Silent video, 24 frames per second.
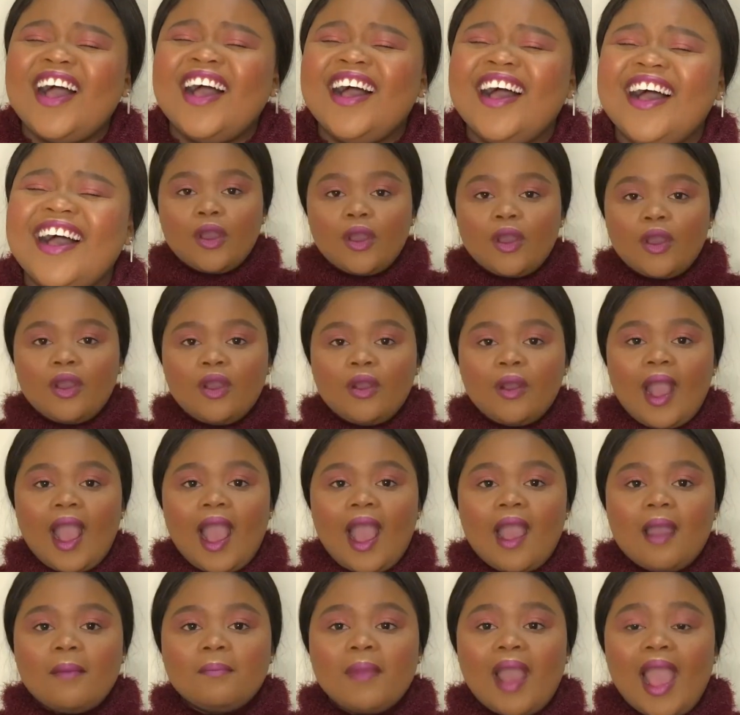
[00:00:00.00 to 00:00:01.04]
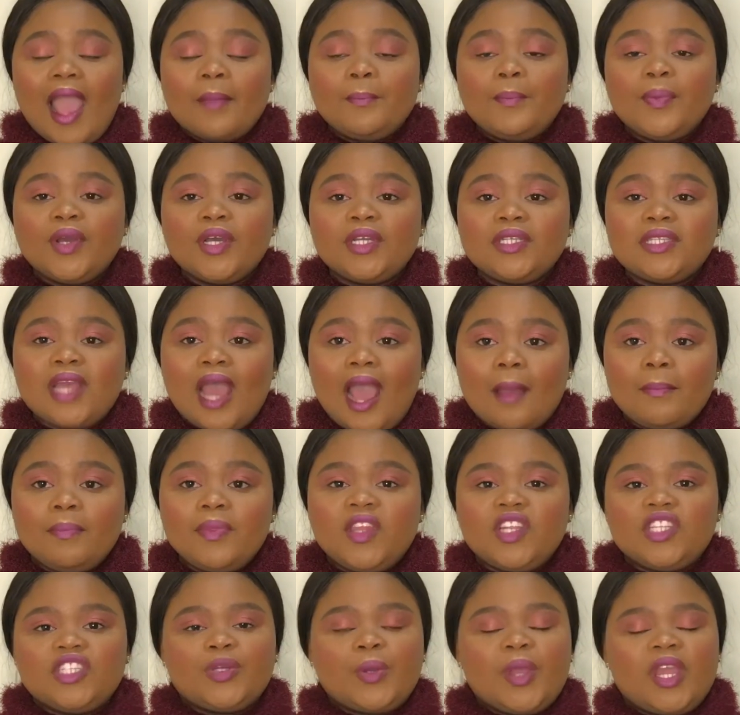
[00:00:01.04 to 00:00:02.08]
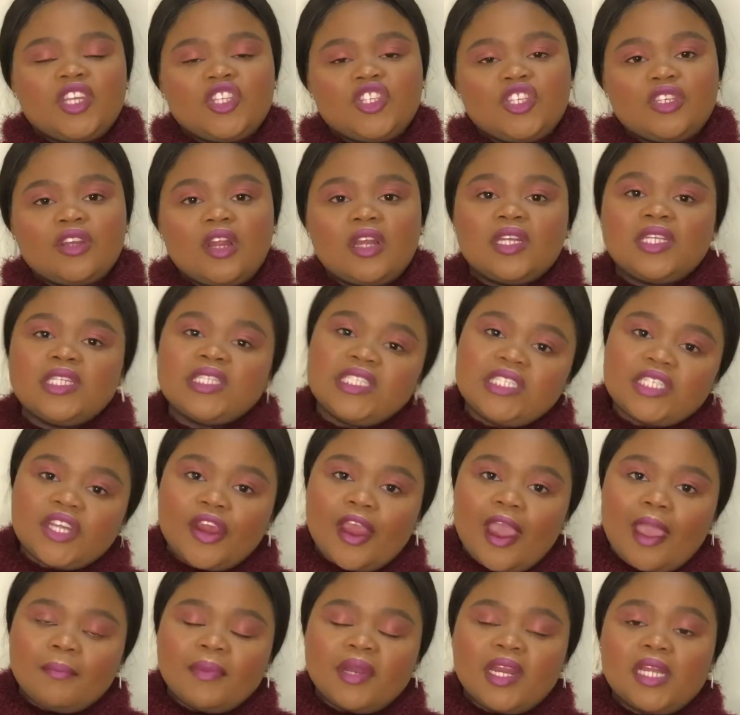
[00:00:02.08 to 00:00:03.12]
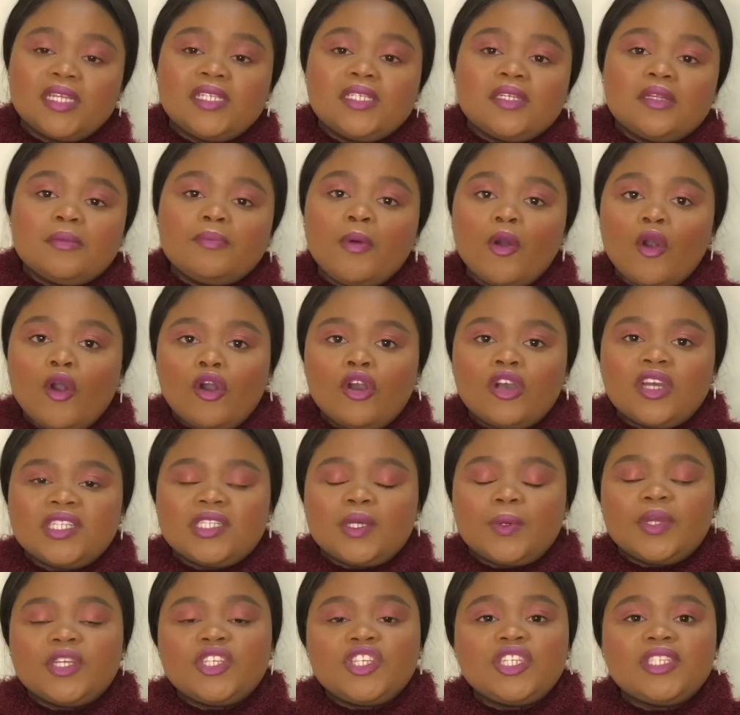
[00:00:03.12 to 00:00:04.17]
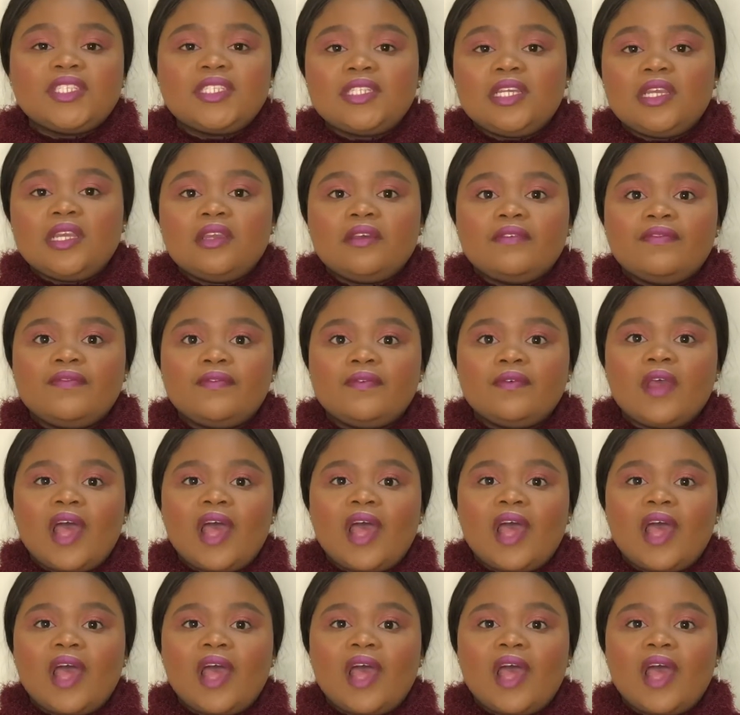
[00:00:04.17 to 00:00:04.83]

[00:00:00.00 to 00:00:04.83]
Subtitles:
So I put up this question on Instagram and I did a poll because I want to see if